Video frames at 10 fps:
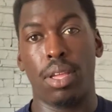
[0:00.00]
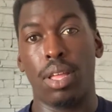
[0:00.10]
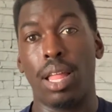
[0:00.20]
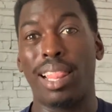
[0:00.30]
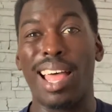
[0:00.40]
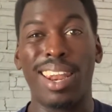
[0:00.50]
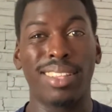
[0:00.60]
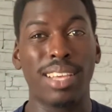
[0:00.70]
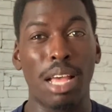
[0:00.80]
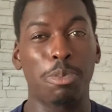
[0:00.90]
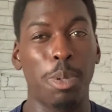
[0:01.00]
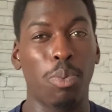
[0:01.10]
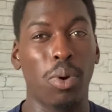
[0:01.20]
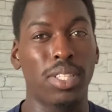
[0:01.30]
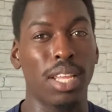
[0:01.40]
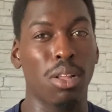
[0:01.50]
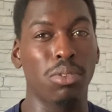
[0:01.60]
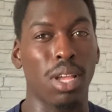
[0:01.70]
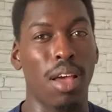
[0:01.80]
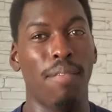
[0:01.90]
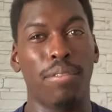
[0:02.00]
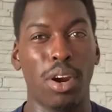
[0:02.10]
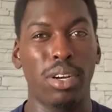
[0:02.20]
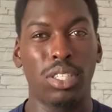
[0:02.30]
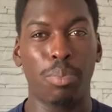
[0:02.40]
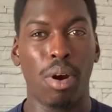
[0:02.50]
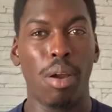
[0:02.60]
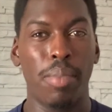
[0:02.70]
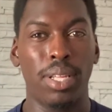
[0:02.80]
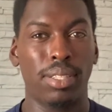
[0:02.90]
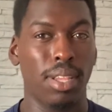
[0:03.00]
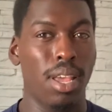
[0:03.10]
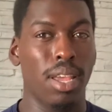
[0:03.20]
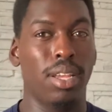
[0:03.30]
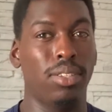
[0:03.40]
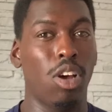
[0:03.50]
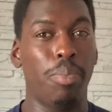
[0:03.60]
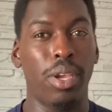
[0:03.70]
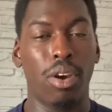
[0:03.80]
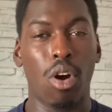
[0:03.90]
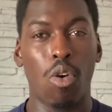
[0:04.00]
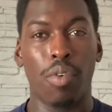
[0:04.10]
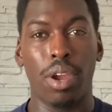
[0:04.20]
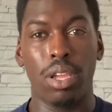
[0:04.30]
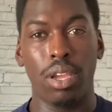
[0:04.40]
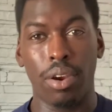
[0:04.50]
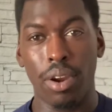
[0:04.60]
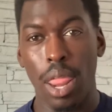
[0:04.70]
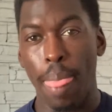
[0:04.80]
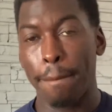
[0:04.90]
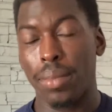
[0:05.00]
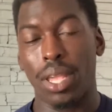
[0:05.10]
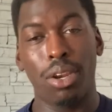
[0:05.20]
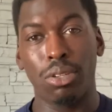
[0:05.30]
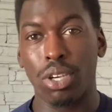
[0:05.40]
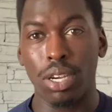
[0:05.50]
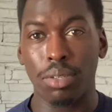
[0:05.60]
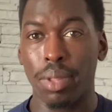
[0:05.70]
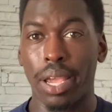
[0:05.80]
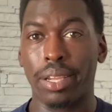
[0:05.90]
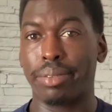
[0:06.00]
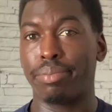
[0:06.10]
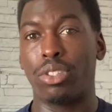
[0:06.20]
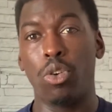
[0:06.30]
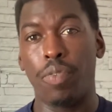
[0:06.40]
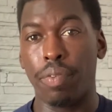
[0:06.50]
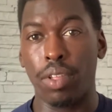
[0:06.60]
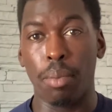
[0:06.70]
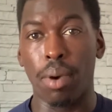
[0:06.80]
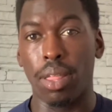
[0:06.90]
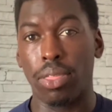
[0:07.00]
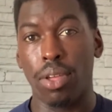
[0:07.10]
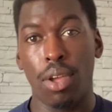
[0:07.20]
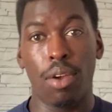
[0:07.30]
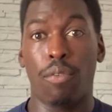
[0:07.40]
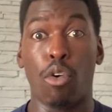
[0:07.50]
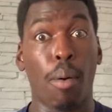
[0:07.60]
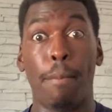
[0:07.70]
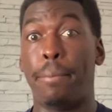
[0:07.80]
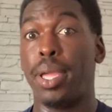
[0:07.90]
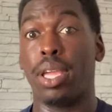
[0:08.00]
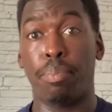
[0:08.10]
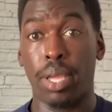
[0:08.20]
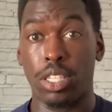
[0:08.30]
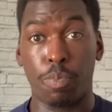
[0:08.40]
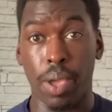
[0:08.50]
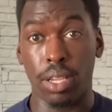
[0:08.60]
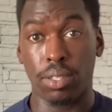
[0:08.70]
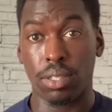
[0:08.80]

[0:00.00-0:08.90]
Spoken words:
A lot of times people will take those unfurnished apartments because they'll be here over a year and they'll charge them like $250 a month for a big space.